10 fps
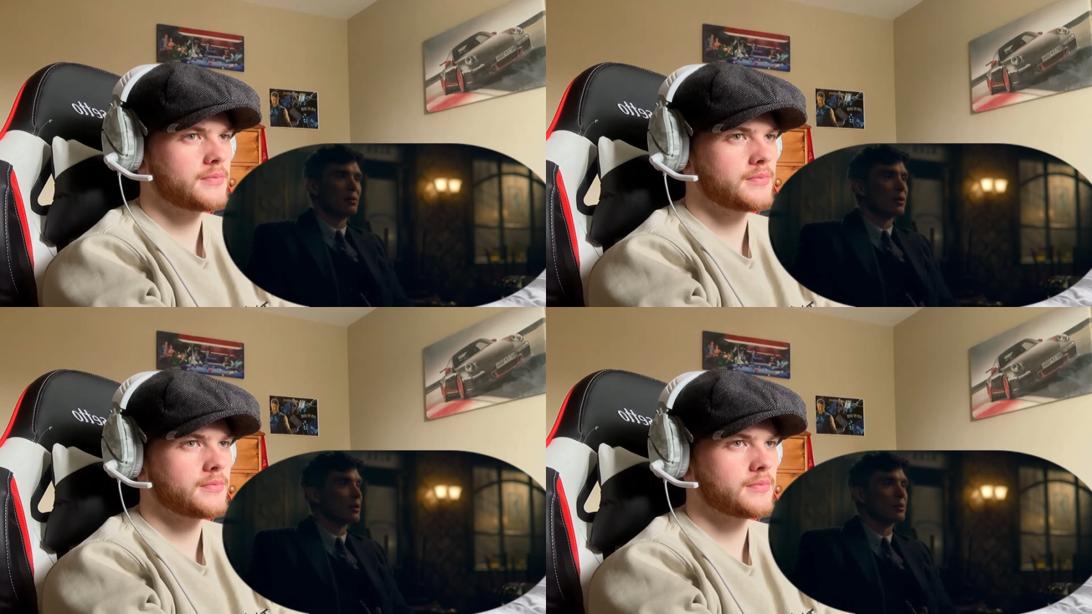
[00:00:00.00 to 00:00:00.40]

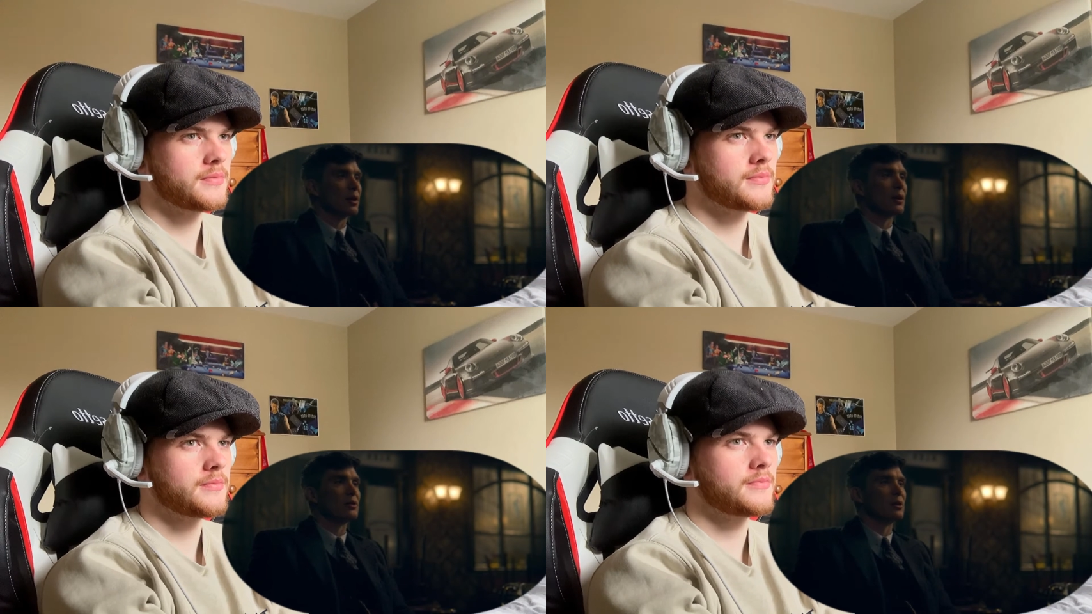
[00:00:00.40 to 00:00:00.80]
Speaker 1: Well, I'm
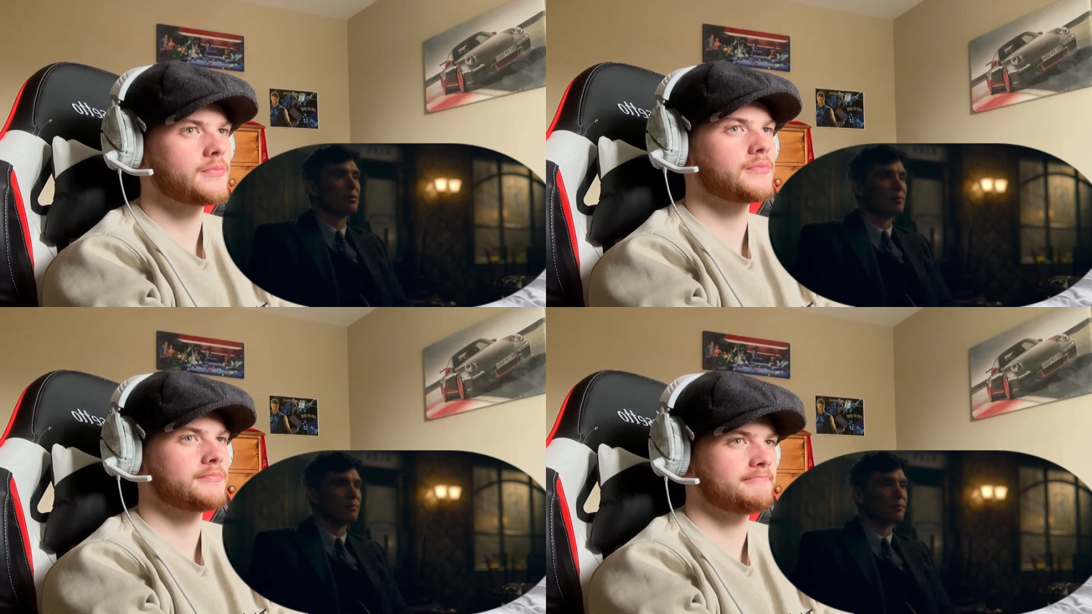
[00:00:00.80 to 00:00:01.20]
changing.
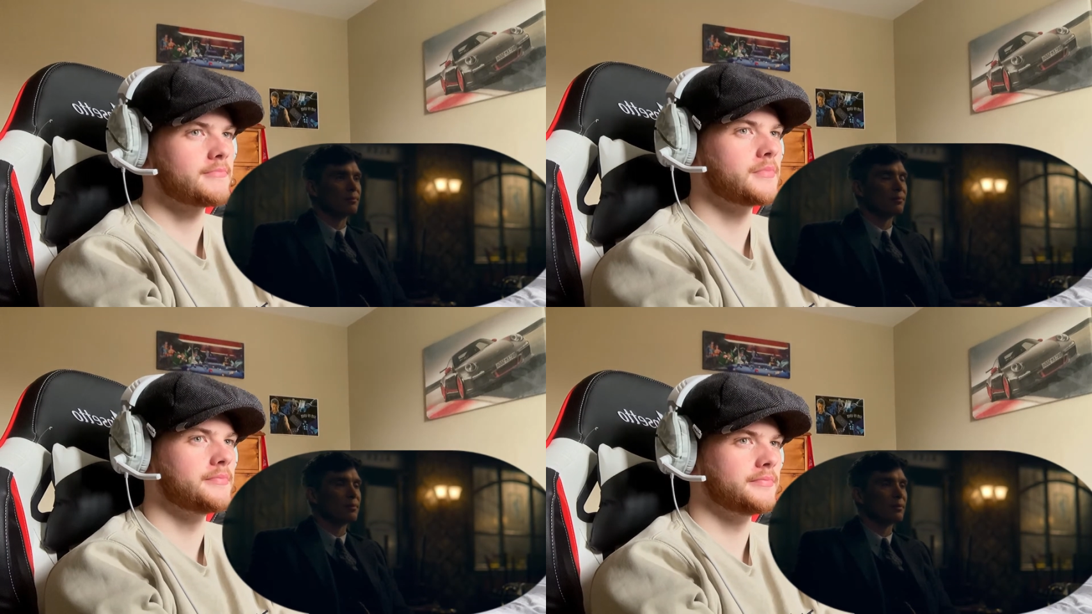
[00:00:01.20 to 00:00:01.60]

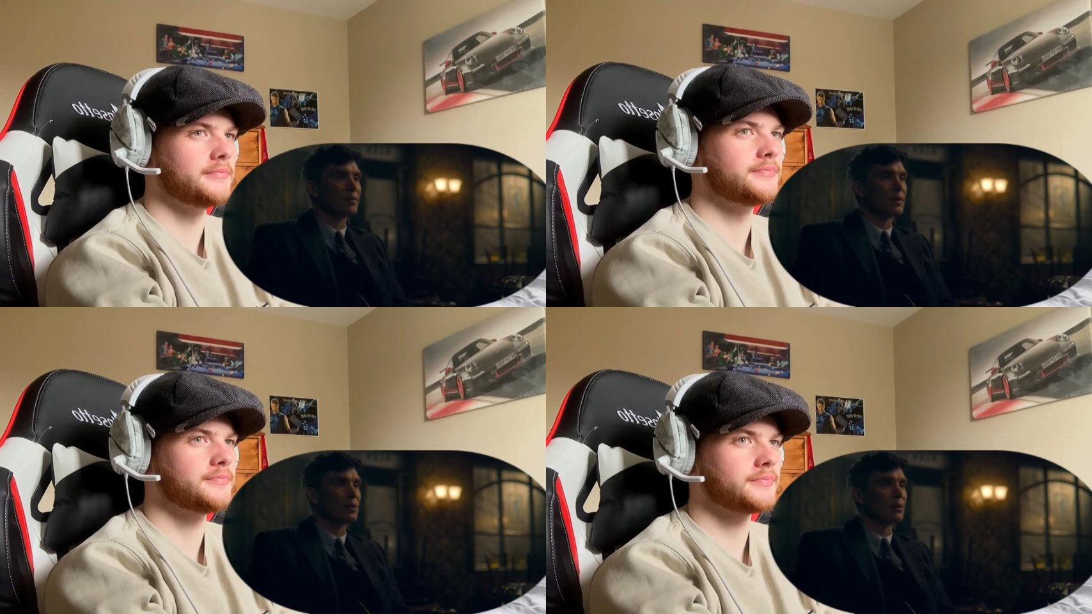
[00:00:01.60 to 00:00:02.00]

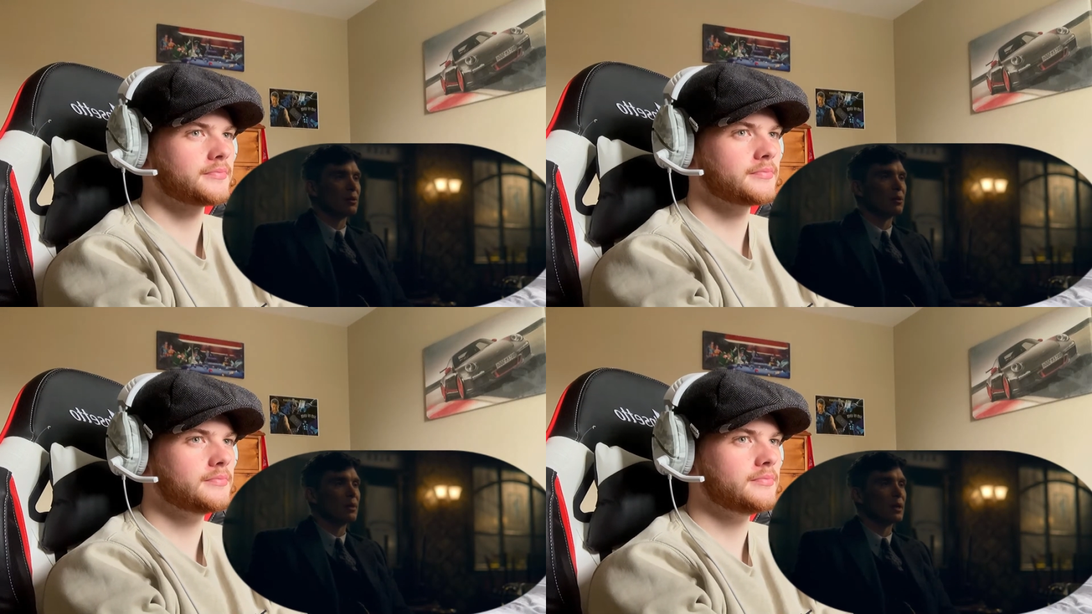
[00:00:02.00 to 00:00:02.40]

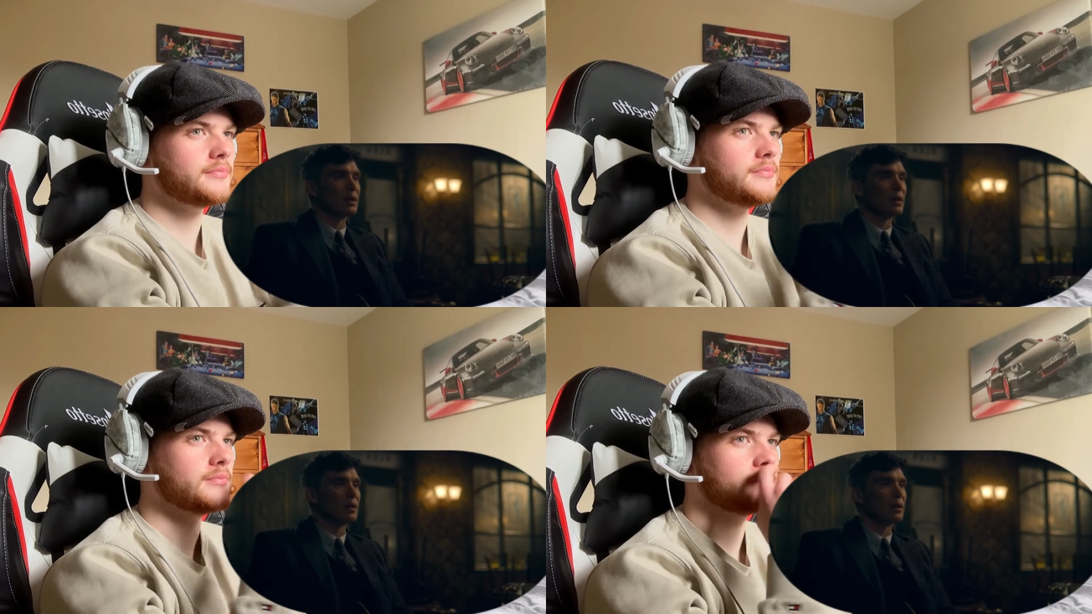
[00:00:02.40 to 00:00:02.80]
Honor
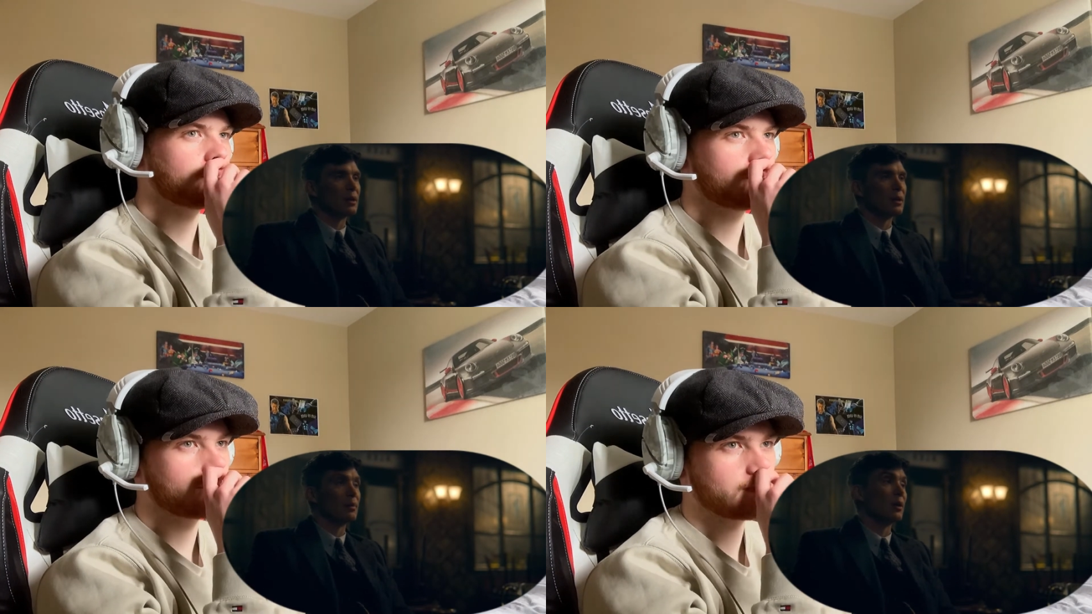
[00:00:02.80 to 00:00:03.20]
McKee.
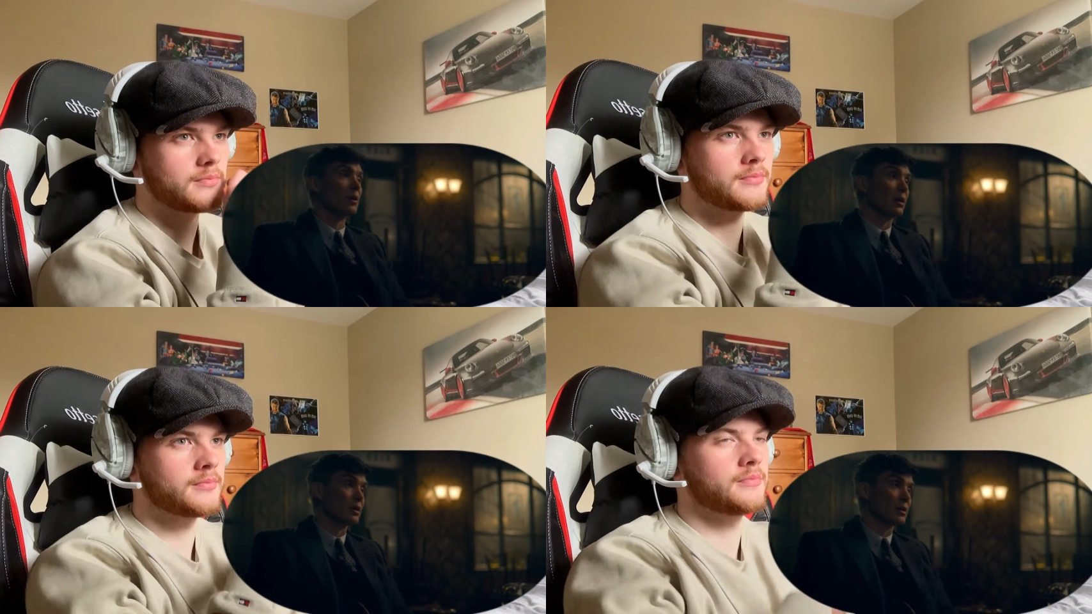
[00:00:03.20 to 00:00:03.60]
My
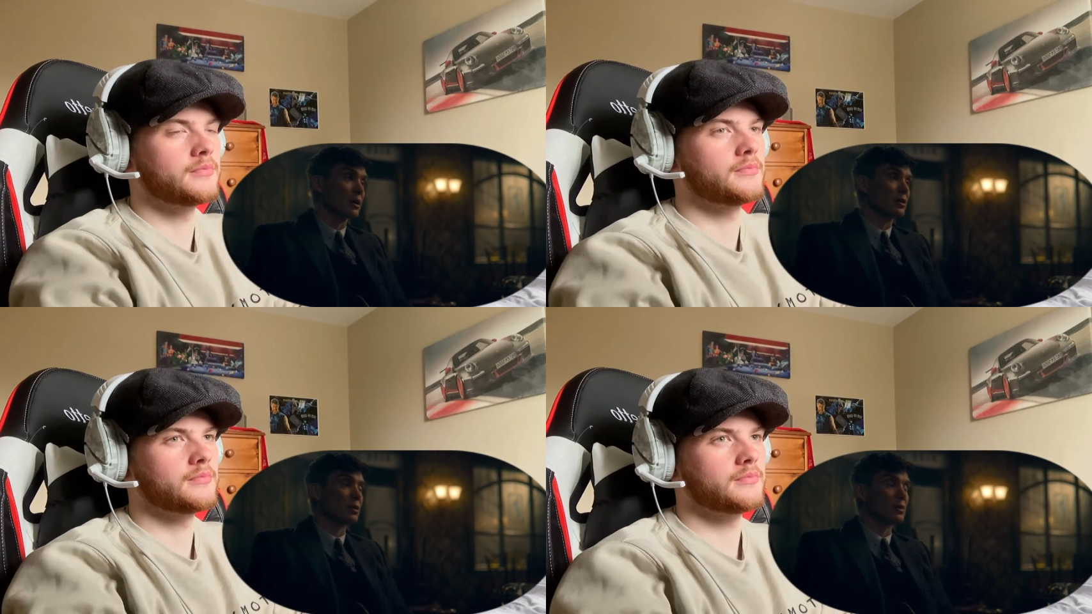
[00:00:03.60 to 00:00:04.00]

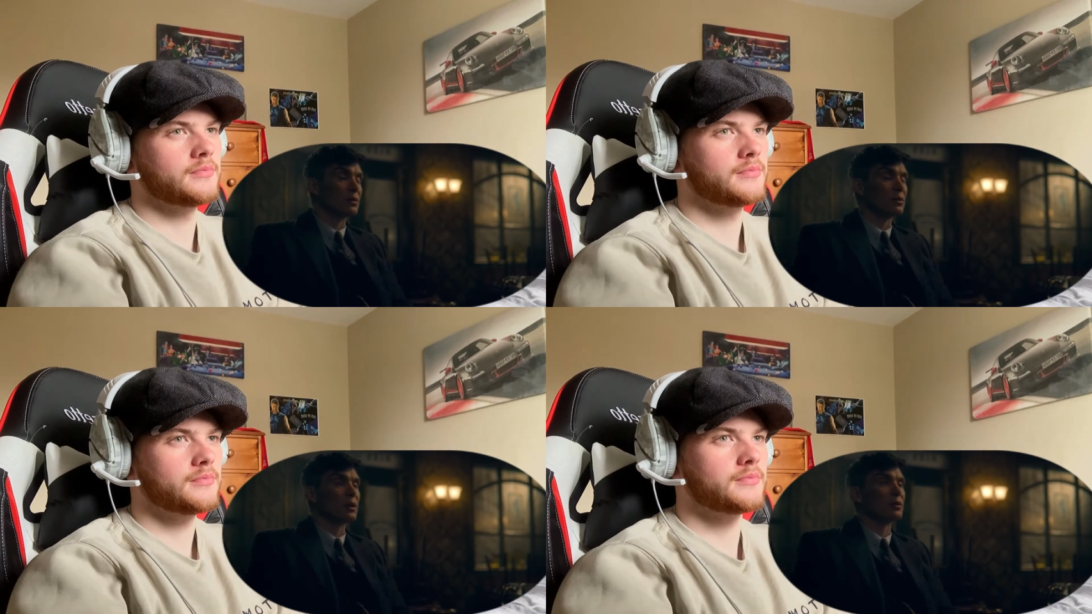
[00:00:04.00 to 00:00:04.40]
organisation is
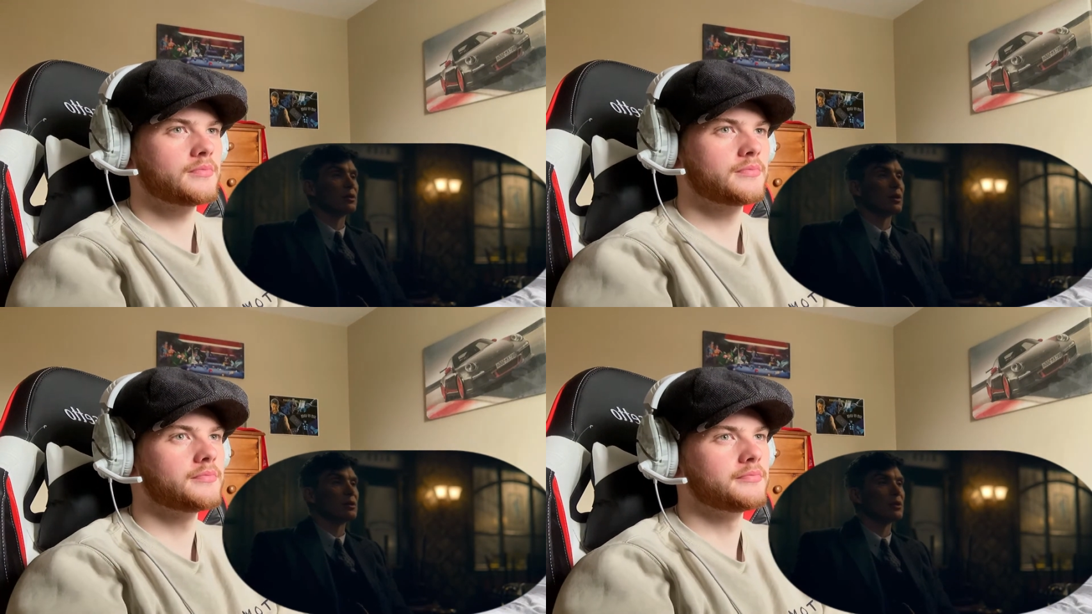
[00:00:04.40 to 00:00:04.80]
also
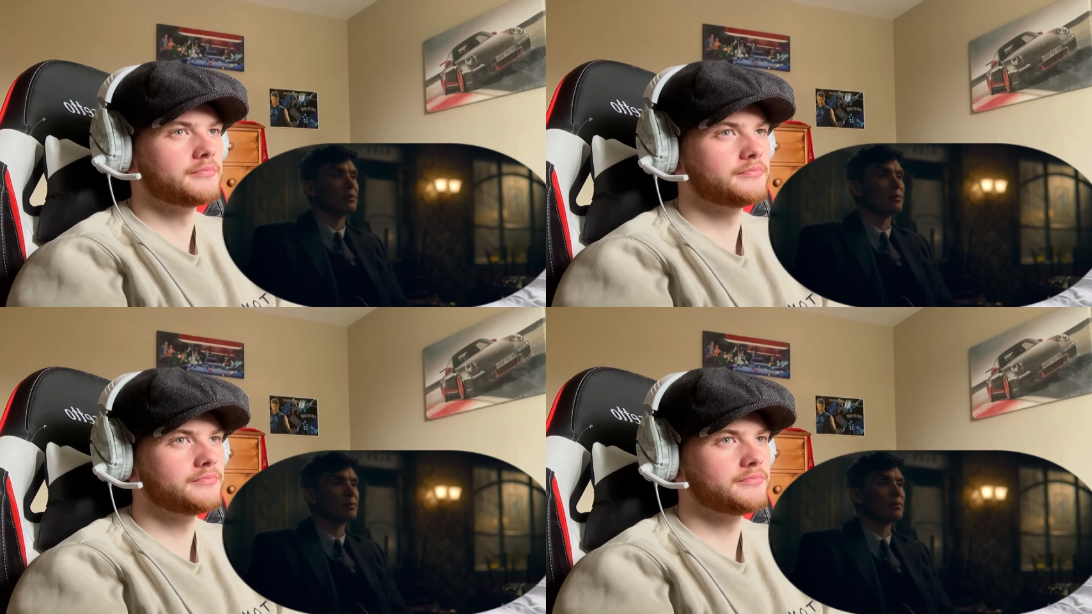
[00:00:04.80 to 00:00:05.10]
changing.